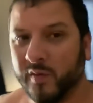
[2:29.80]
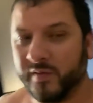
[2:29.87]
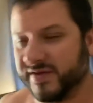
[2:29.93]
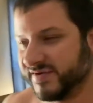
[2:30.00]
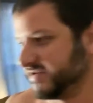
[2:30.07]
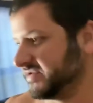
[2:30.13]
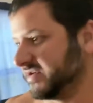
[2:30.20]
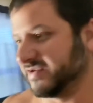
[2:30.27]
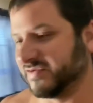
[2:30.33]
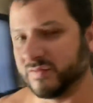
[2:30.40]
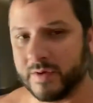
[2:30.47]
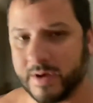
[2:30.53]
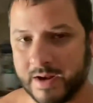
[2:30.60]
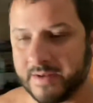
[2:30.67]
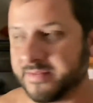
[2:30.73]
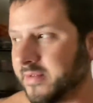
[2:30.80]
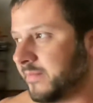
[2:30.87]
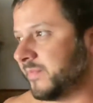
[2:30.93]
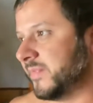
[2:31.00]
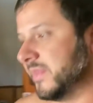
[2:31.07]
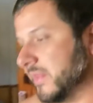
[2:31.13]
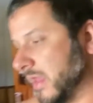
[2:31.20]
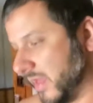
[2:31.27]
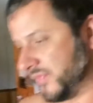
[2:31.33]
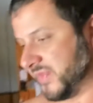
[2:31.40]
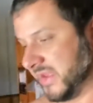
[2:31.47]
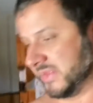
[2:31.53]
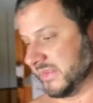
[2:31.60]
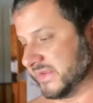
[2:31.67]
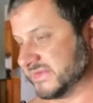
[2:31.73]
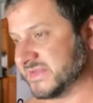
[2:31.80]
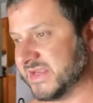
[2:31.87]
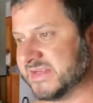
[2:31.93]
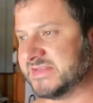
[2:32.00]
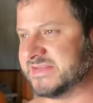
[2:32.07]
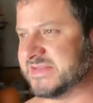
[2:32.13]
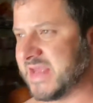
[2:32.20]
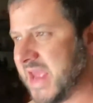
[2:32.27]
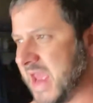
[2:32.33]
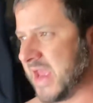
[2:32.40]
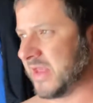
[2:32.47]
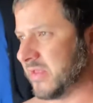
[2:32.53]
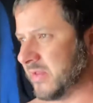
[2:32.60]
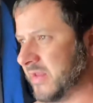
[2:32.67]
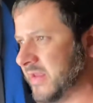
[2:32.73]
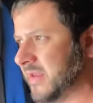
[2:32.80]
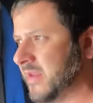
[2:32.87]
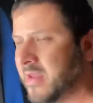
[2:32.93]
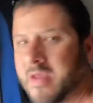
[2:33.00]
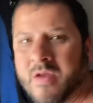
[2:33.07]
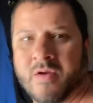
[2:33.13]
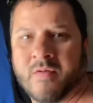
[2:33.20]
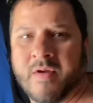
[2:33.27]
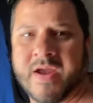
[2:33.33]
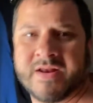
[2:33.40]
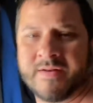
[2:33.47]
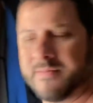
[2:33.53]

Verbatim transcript: this is just random nothingness. Exactly. Random